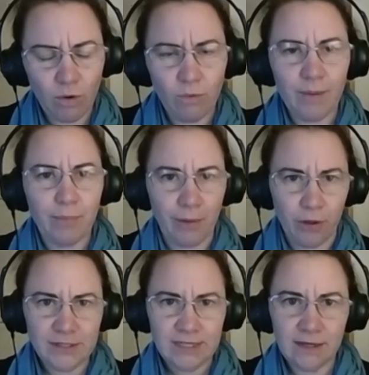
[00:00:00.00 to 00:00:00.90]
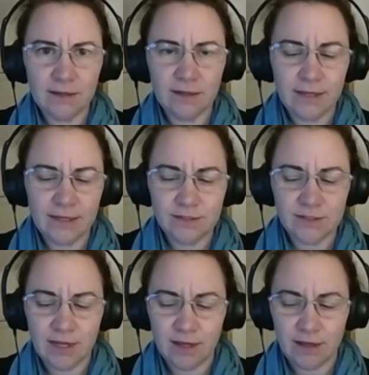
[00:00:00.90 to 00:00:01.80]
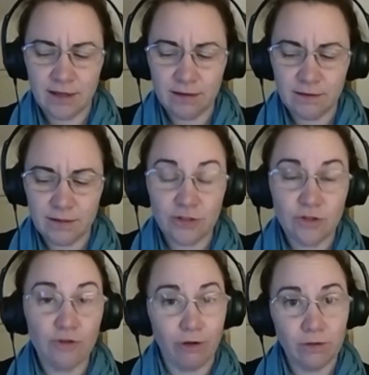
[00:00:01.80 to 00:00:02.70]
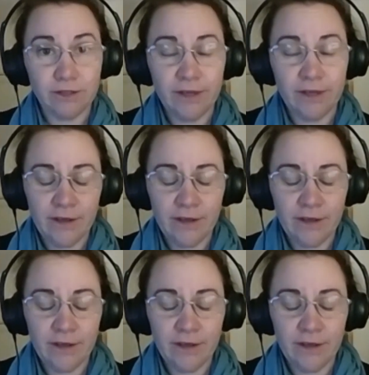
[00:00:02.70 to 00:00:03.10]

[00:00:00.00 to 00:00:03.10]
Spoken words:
is twofold. First of all,